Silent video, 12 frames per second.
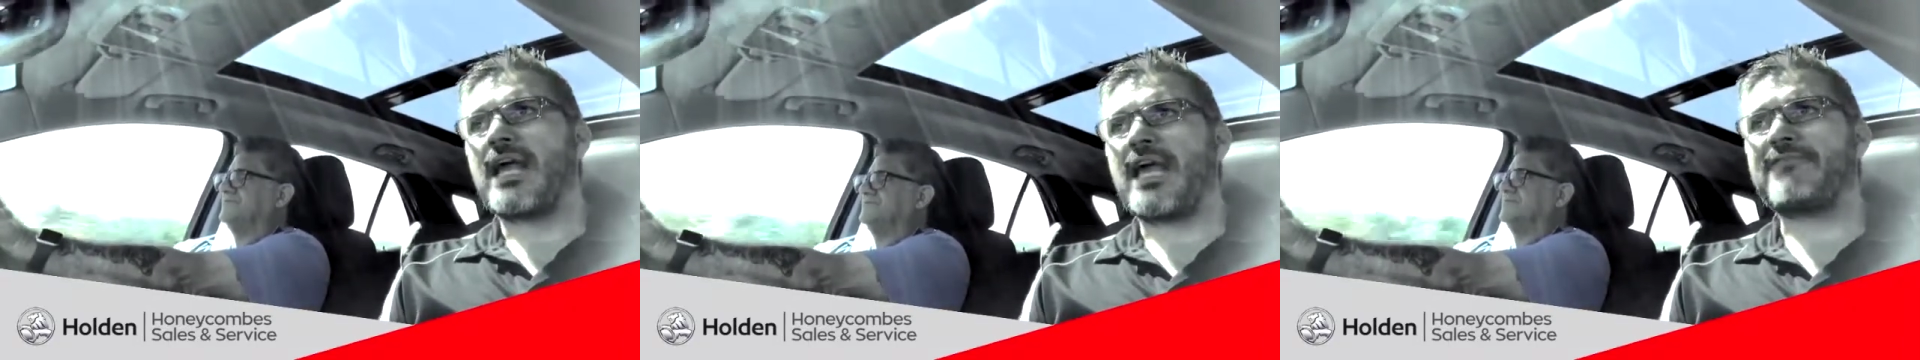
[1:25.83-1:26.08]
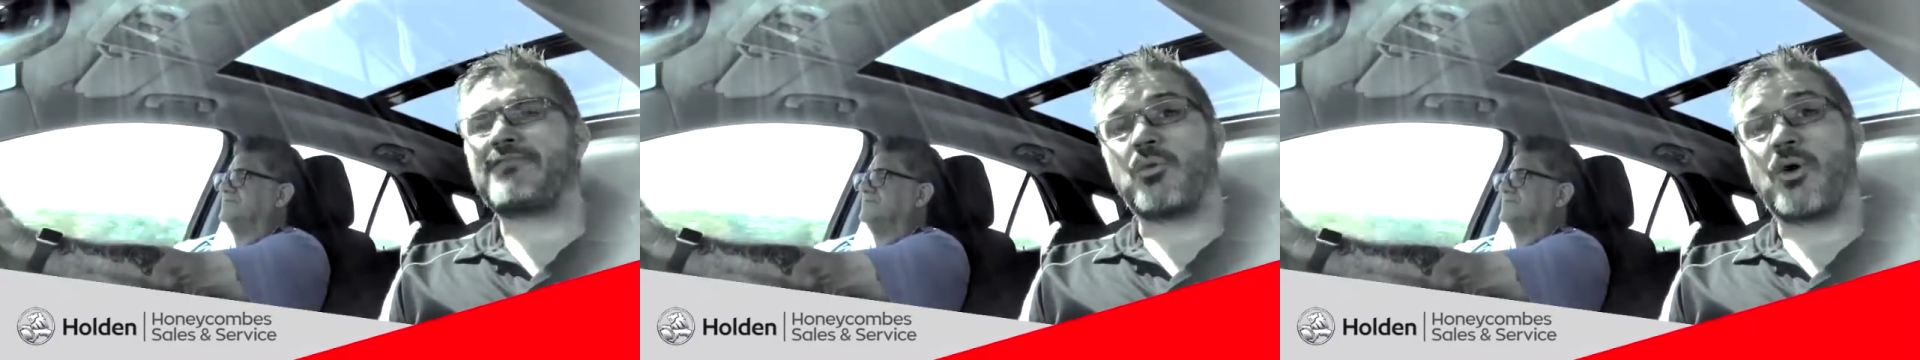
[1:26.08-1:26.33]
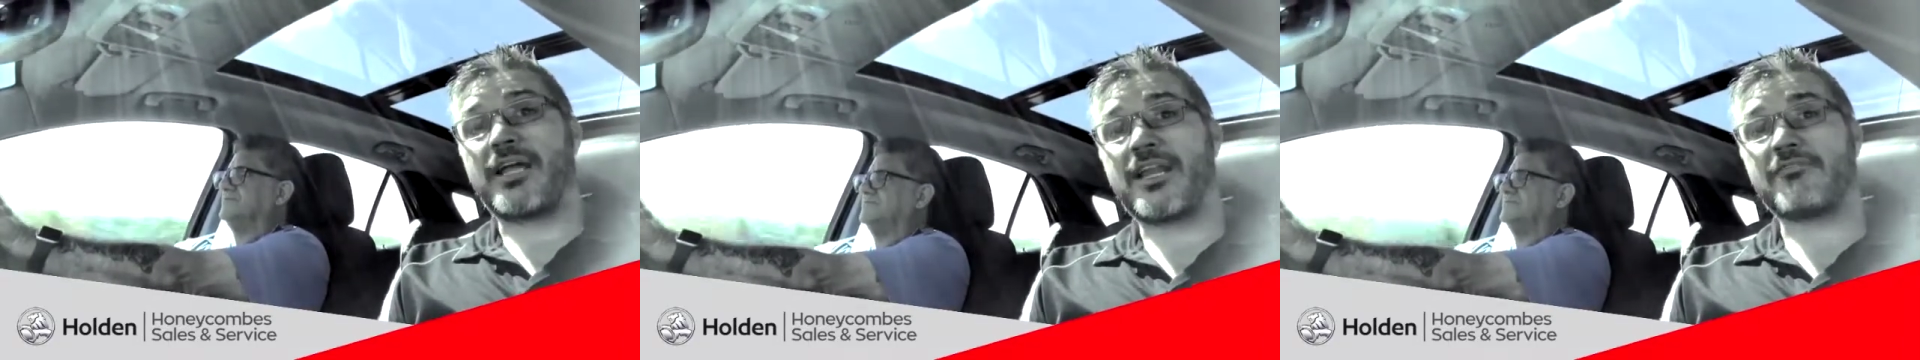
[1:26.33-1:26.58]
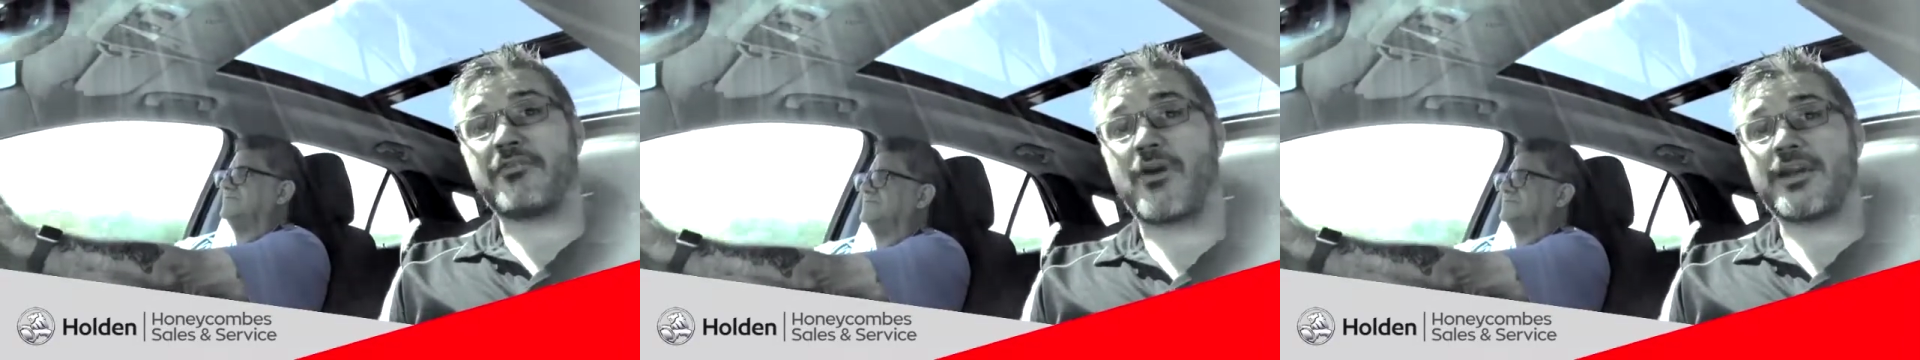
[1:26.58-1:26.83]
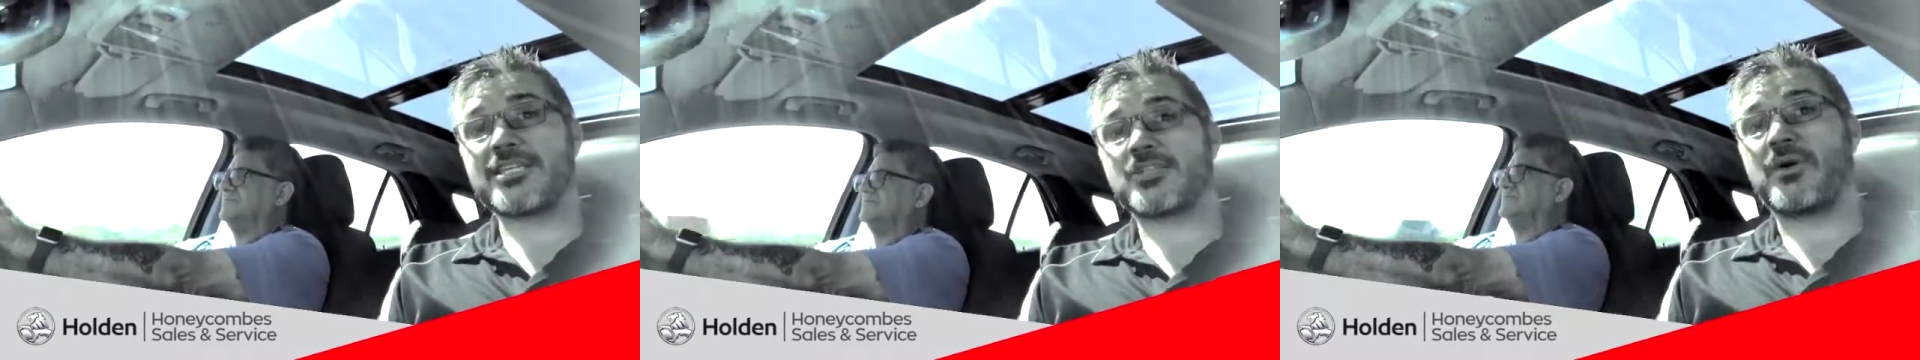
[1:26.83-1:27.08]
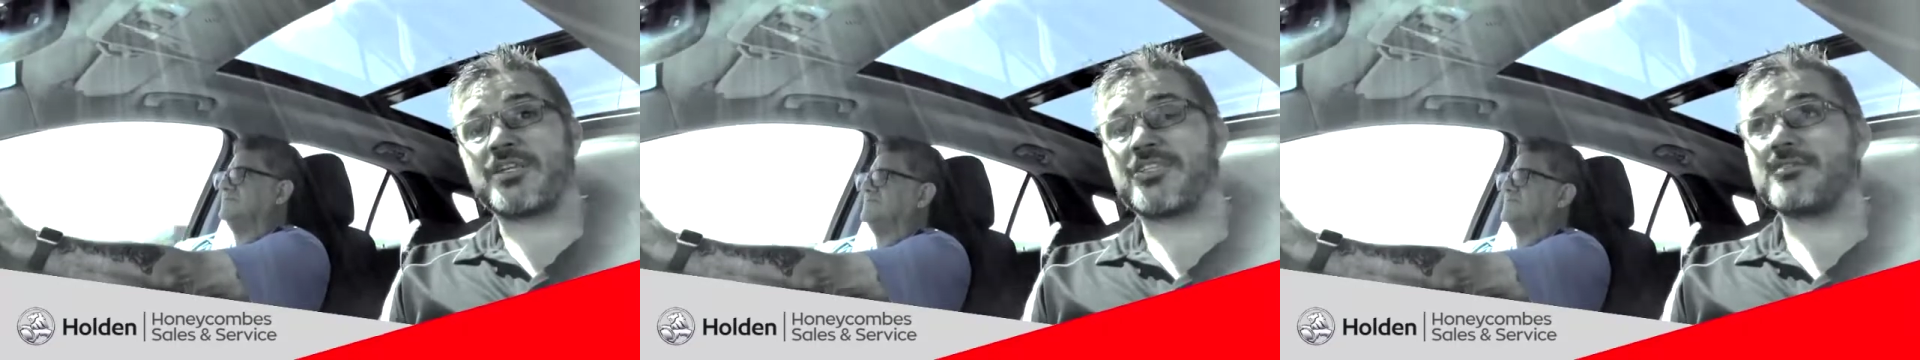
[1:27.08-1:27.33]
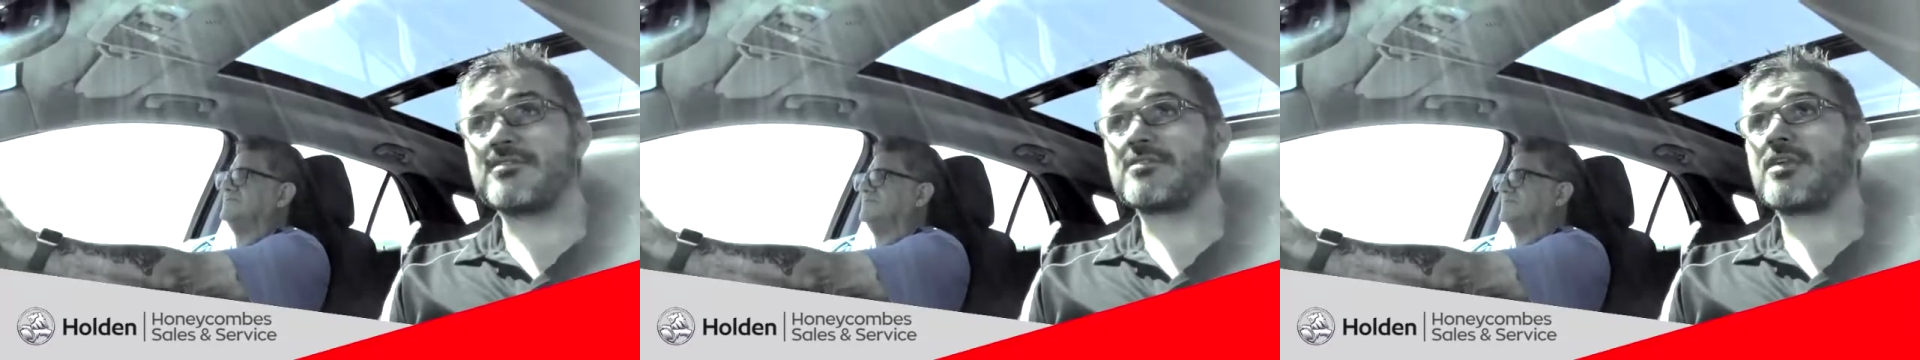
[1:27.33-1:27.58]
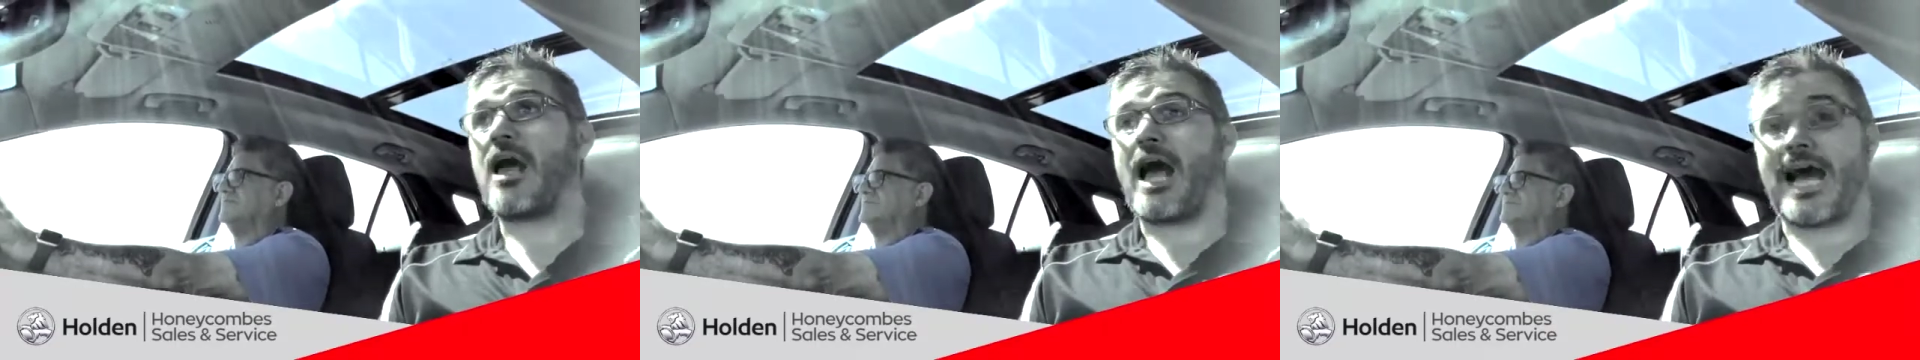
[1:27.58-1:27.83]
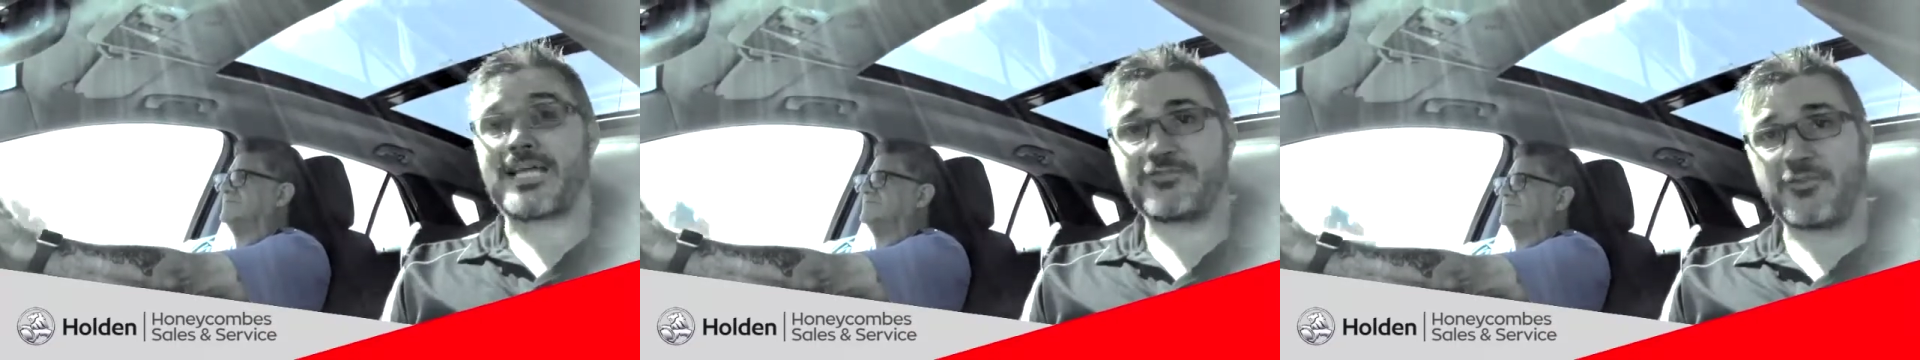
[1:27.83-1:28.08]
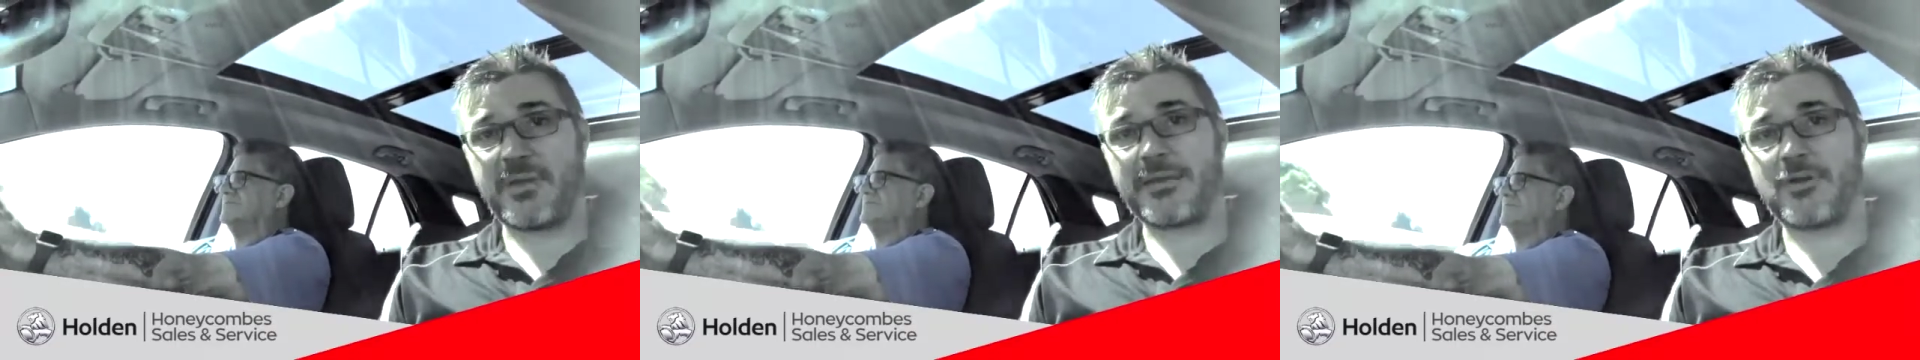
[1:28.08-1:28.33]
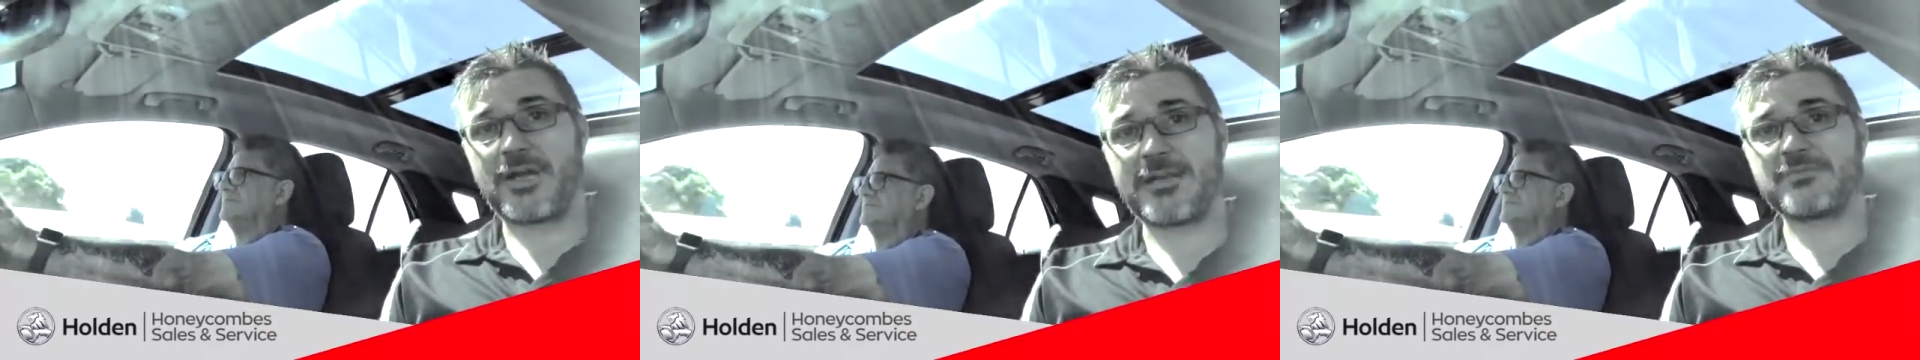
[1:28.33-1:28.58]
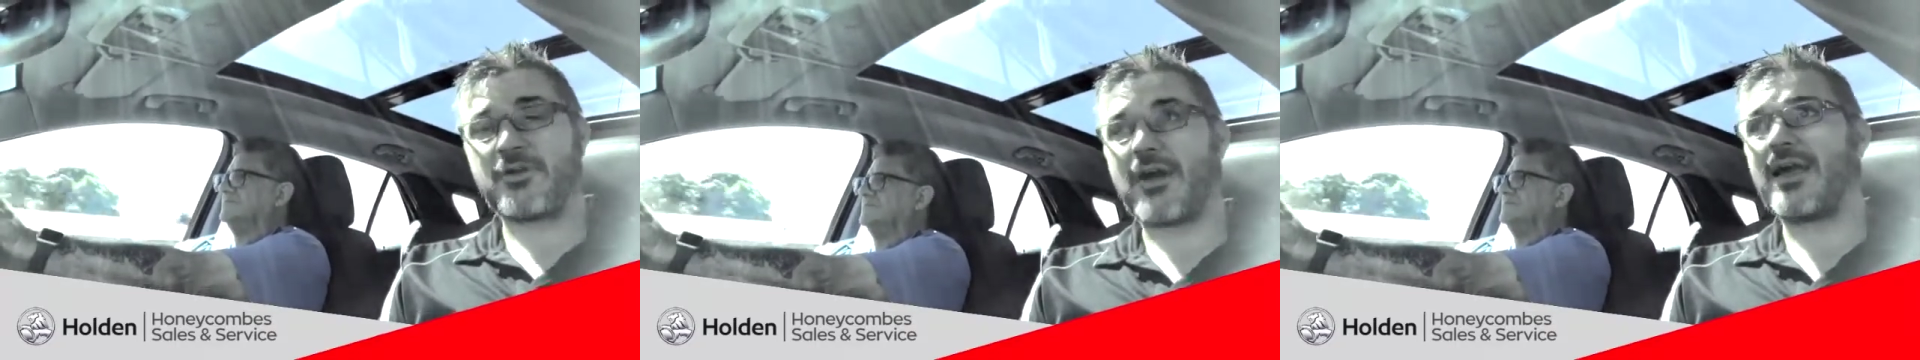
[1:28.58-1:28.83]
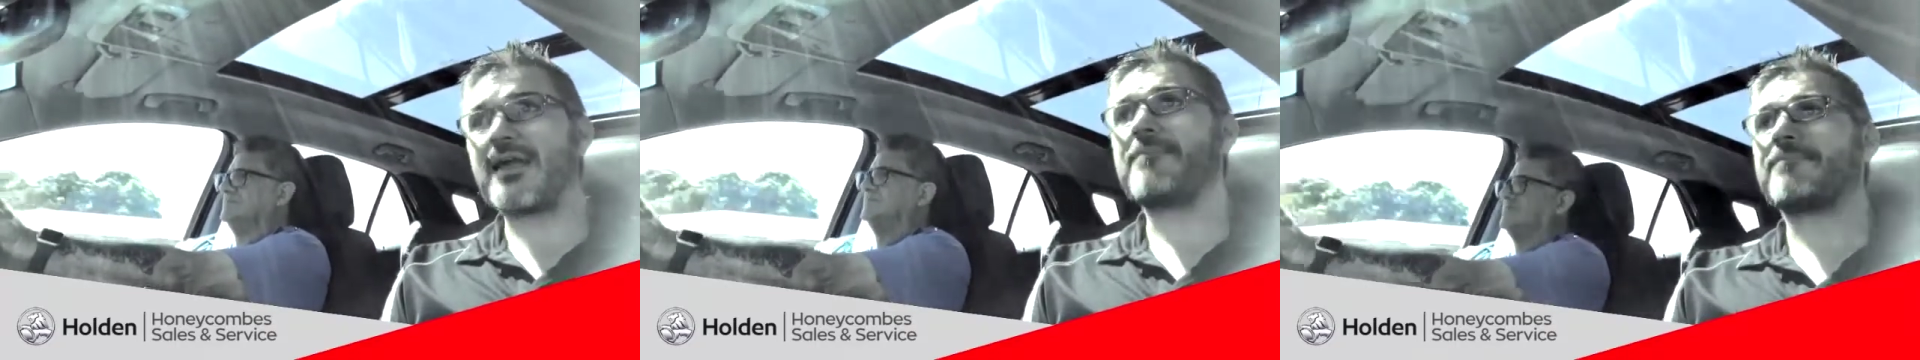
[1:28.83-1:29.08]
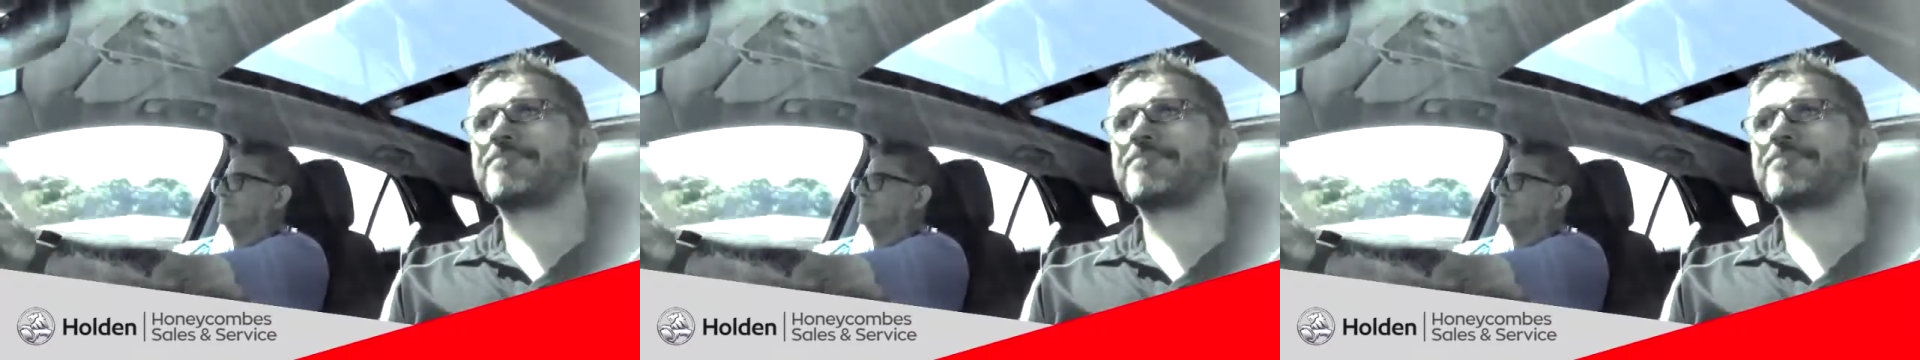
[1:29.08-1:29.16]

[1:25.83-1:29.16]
If you want any finance questions, ask for me. My name's Craig.